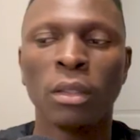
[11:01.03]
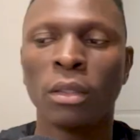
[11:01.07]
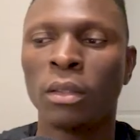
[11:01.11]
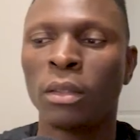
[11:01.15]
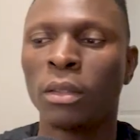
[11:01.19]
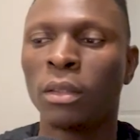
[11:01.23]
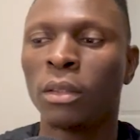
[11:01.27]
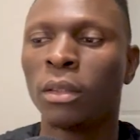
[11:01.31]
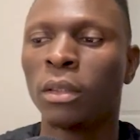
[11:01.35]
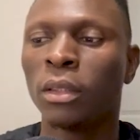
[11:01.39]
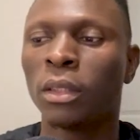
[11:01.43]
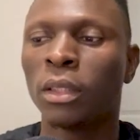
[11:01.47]

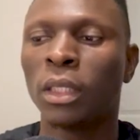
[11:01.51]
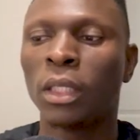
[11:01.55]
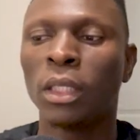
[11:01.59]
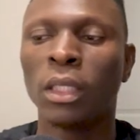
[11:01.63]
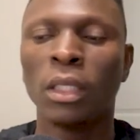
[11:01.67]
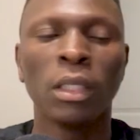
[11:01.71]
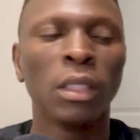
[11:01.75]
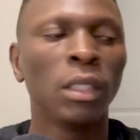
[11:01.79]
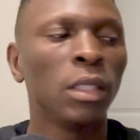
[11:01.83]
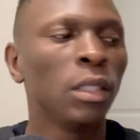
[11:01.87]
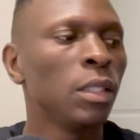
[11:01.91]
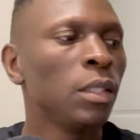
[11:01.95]

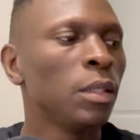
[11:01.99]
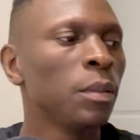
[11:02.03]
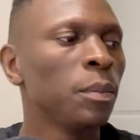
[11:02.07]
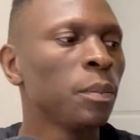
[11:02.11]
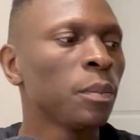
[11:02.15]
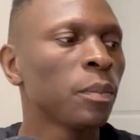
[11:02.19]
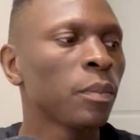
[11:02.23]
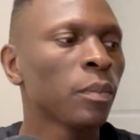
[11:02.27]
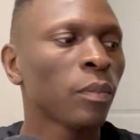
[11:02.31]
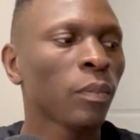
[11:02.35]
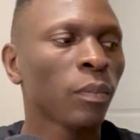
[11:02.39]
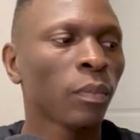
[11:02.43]
the
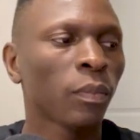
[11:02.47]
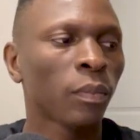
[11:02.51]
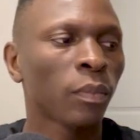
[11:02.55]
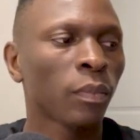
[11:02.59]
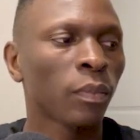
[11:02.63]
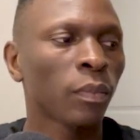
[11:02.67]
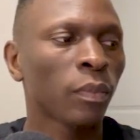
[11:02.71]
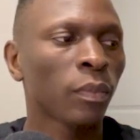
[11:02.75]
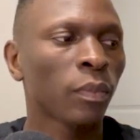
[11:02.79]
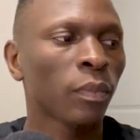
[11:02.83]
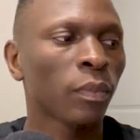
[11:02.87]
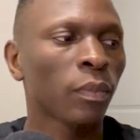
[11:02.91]

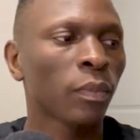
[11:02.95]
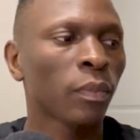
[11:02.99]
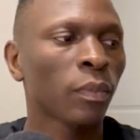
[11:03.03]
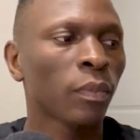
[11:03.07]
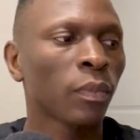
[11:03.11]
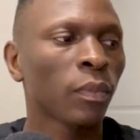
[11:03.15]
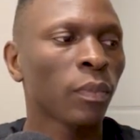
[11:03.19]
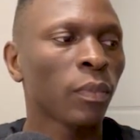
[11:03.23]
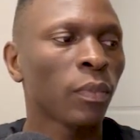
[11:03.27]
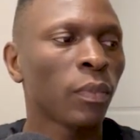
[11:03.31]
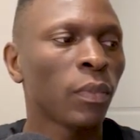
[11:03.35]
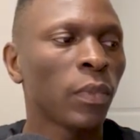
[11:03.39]

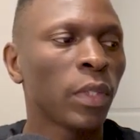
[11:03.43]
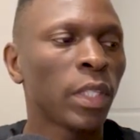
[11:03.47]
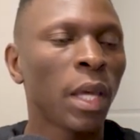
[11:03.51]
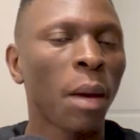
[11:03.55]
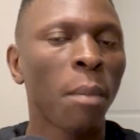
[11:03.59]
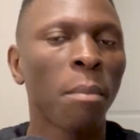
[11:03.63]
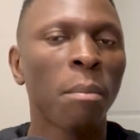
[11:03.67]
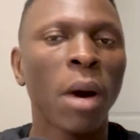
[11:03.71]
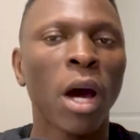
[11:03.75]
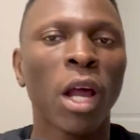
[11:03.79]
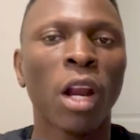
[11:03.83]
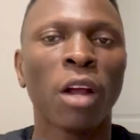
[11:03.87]

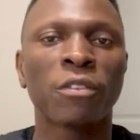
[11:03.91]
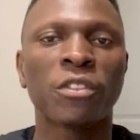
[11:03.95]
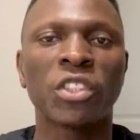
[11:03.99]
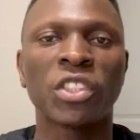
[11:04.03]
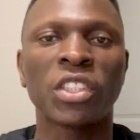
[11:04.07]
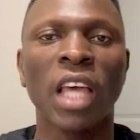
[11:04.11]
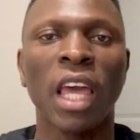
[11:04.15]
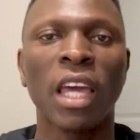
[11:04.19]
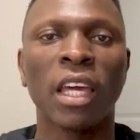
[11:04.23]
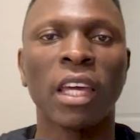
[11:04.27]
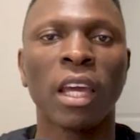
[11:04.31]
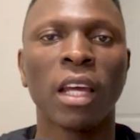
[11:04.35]
amount of
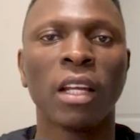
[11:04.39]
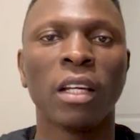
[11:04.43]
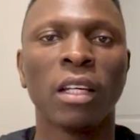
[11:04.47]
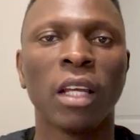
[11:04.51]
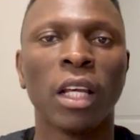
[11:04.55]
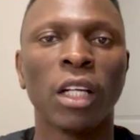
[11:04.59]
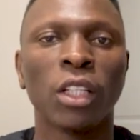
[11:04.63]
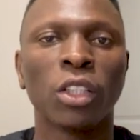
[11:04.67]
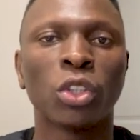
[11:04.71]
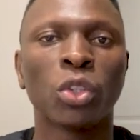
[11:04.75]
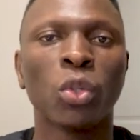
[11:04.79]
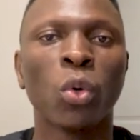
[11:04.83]
second
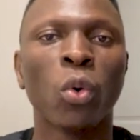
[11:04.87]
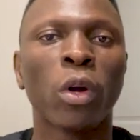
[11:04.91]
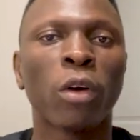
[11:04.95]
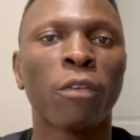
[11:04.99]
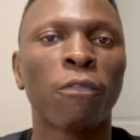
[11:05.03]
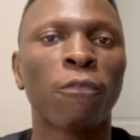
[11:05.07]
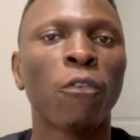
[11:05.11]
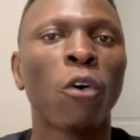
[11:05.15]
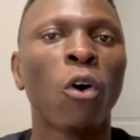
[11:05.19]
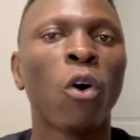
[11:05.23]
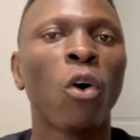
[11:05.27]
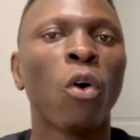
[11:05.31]
it took
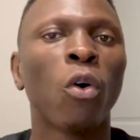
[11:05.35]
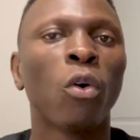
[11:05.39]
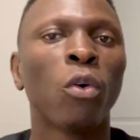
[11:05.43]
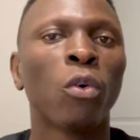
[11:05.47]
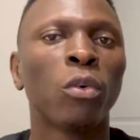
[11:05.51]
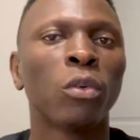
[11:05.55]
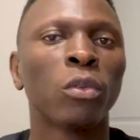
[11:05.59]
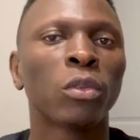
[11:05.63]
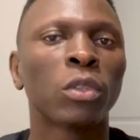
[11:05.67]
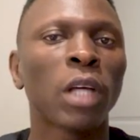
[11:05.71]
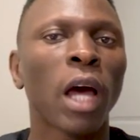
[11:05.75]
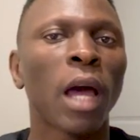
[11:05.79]

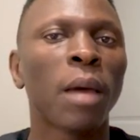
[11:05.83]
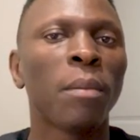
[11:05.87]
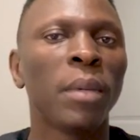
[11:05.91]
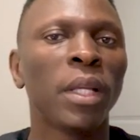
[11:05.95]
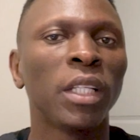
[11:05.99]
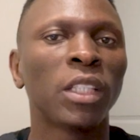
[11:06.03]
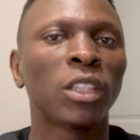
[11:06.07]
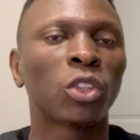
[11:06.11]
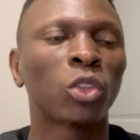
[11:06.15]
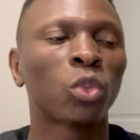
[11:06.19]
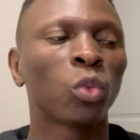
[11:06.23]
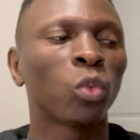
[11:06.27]
for
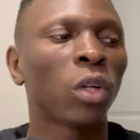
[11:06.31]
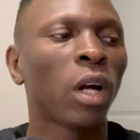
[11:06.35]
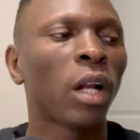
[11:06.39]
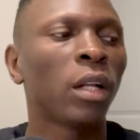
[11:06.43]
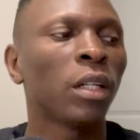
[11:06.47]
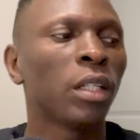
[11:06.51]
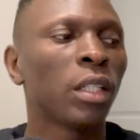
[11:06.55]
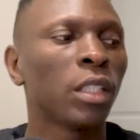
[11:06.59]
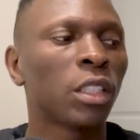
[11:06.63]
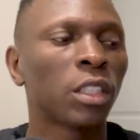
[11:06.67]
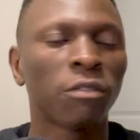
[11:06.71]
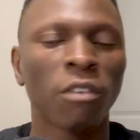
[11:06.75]
timeit to run
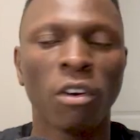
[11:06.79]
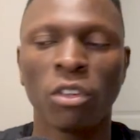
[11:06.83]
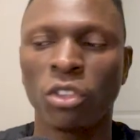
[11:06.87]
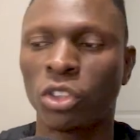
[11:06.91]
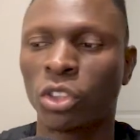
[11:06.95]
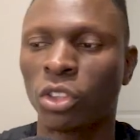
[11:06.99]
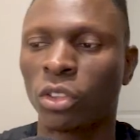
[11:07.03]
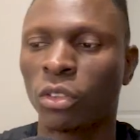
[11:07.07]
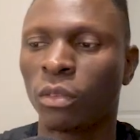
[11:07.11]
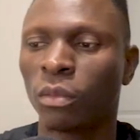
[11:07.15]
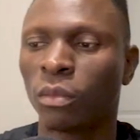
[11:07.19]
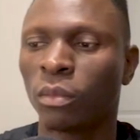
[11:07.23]
this
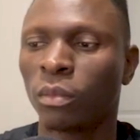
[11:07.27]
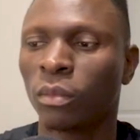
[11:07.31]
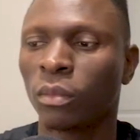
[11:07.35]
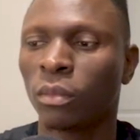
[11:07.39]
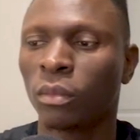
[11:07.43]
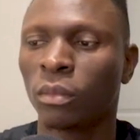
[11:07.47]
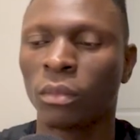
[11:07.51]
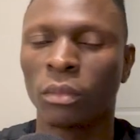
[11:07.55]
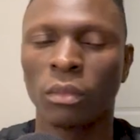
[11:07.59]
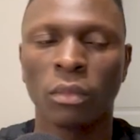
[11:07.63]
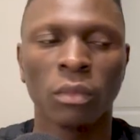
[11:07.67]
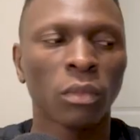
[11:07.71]
function.
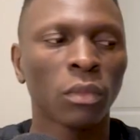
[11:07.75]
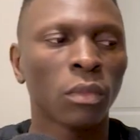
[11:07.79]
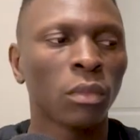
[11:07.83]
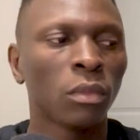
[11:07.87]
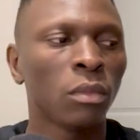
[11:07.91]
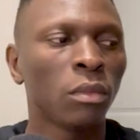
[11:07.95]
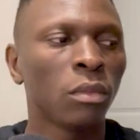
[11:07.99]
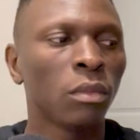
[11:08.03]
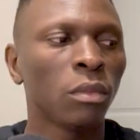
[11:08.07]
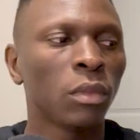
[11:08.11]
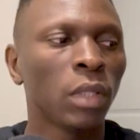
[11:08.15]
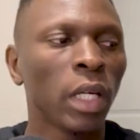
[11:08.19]

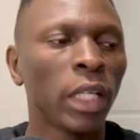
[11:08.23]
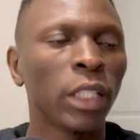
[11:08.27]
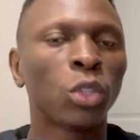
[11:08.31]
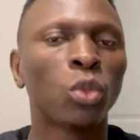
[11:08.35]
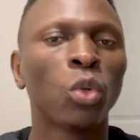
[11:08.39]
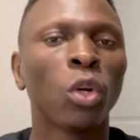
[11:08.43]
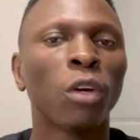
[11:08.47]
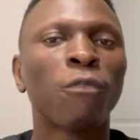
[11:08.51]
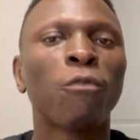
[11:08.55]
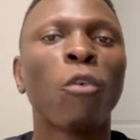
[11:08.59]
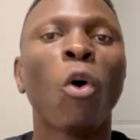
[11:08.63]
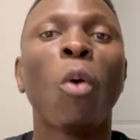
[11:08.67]
It
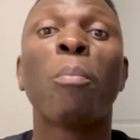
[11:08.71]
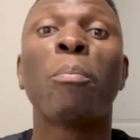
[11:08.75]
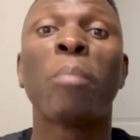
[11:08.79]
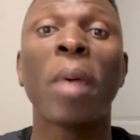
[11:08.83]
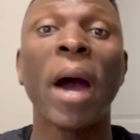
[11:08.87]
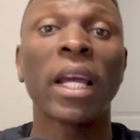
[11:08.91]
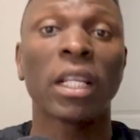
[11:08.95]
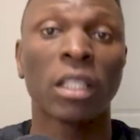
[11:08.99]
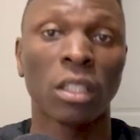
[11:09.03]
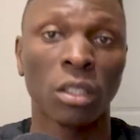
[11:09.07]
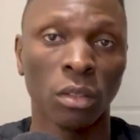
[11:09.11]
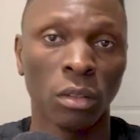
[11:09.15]
took for
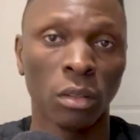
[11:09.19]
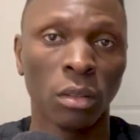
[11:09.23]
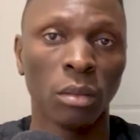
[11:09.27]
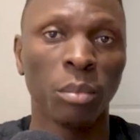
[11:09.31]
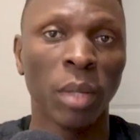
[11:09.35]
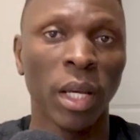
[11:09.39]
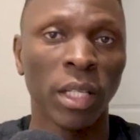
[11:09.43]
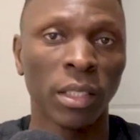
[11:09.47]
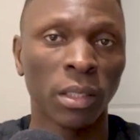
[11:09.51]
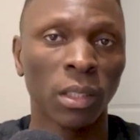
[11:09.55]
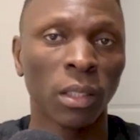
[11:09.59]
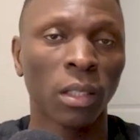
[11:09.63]
Python
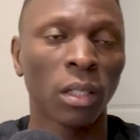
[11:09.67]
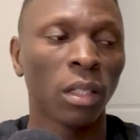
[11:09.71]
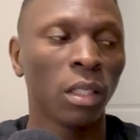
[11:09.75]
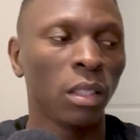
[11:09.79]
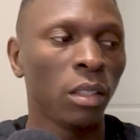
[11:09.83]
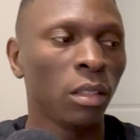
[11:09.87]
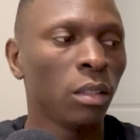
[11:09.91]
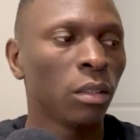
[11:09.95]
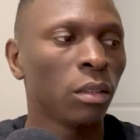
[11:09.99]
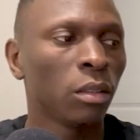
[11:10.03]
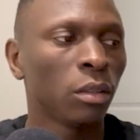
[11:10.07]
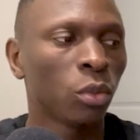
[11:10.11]

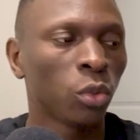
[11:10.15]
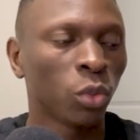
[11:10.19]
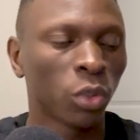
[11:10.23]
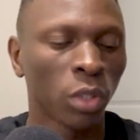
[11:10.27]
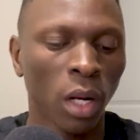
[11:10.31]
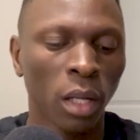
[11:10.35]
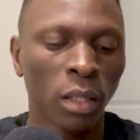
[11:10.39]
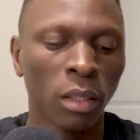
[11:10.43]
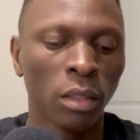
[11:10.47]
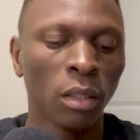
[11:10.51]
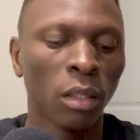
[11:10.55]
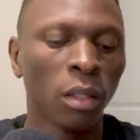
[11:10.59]
basically to
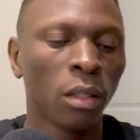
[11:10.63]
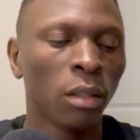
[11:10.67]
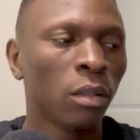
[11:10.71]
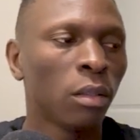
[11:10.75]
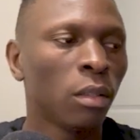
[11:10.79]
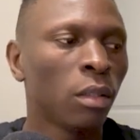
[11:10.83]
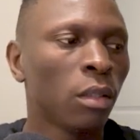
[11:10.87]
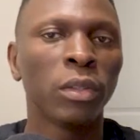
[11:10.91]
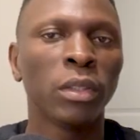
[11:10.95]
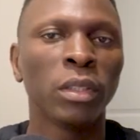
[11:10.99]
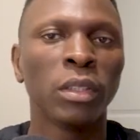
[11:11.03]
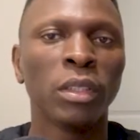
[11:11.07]
run
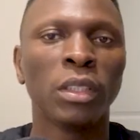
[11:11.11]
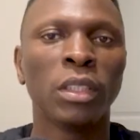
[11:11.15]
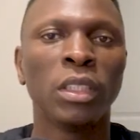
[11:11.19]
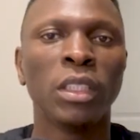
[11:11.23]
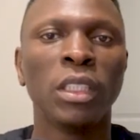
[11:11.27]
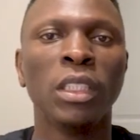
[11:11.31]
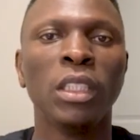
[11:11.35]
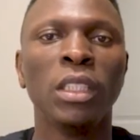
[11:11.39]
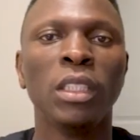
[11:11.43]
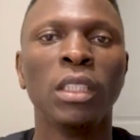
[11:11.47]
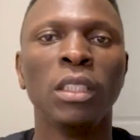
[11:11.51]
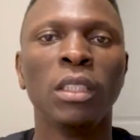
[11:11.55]

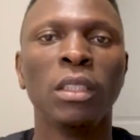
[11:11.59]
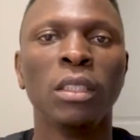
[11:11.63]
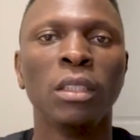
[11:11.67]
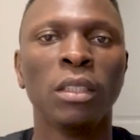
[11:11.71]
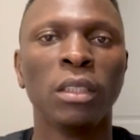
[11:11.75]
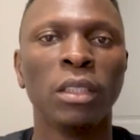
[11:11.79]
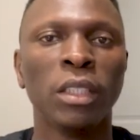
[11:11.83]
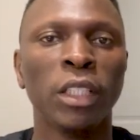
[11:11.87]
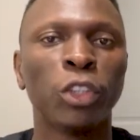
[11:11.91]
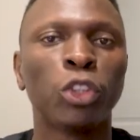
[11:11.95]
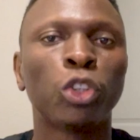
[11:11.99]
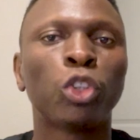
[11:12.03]
the
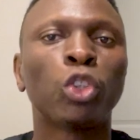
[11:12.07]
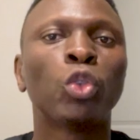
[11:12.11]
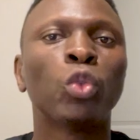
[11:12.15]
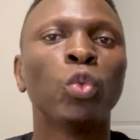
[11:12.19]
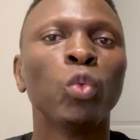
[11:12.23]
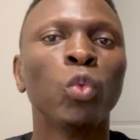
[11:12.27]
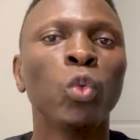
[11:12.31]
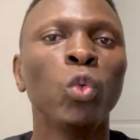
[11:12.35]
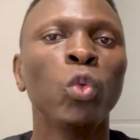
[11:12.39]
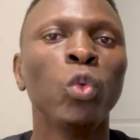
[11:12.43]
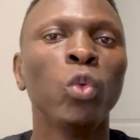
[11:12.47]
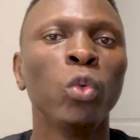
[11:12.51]

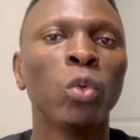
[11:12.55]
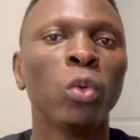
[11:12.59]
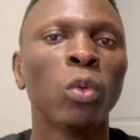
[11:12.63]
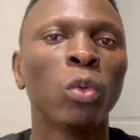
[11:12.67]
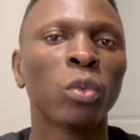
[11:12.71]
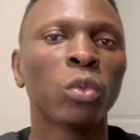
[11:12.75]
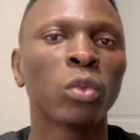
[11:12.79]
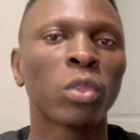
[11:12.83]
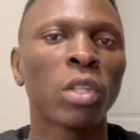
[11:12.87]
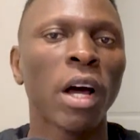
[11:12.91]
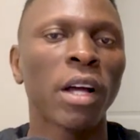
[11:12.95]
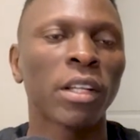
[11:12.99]
two
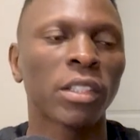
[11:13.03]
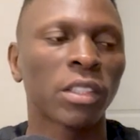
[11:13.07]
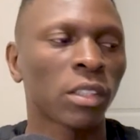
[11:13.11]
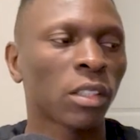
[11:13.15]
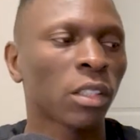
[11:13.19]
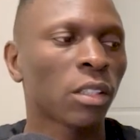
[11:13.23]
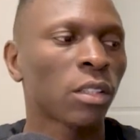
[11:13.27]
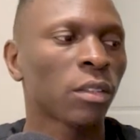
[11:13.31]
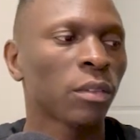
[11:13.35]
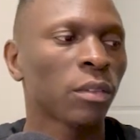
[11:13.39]
tasks.